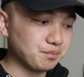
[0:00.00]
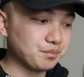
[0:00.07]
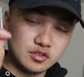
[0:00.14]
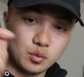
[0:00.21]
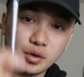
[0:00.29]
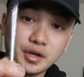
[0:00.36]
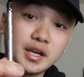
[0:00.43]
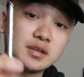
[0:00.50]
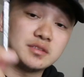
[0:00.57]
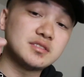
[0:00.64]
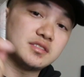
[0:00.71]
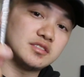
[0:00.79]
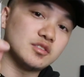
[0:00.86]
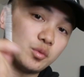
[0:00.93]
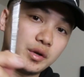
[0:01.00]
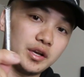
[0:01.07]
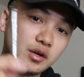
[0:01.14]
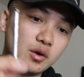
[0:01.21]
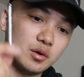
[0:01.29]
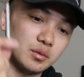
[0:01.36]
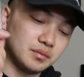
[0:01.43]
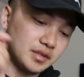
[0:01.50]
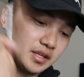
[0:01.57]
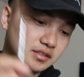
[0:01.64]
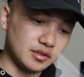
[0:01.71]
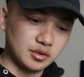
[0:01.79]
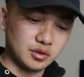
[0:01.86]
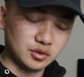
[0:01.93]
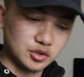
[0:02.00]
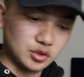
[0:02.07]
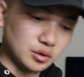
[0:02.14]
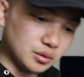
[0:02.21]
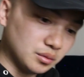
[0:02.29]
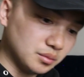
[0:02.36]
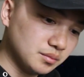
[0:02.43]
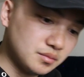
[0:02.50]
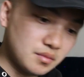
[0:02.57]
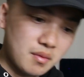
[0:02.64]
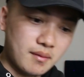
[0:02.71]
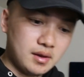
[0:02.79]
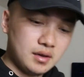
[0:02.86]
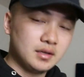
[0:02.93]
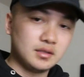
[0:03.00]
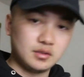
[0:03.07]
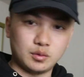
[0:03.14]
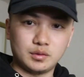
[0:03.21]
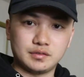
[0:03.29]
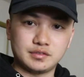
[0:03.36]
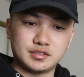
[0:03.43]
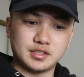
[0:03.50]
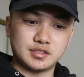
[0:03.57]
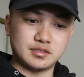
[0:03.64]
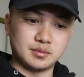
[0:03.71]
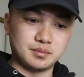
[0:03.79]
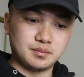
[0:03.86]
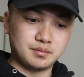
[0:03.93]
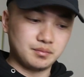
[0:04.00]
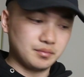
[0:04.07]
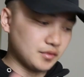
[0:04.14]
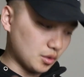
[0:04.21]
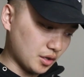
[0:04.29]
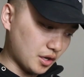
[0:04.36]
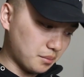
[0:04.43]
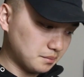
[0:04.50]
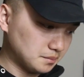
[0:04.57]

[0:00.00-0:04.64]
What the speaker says: So 1 ounce is the way to go. That's how you control the river system. Okay,